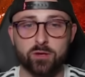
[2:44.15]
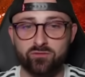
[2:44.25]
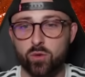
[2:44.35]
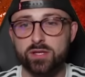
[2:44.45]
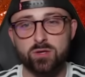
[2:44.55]
So
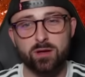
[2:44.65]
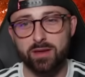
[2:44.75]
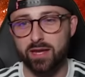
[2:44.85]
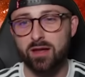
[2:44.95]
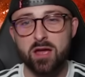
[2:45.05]
for the
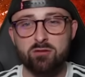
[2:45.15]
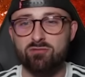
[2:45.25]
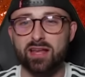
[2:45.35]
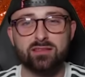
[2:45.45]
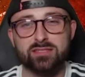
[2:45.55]
time being,
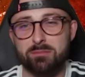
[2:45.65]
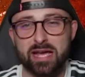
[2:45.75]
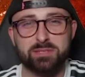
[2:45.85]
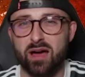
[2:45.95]
rank doesn't matter,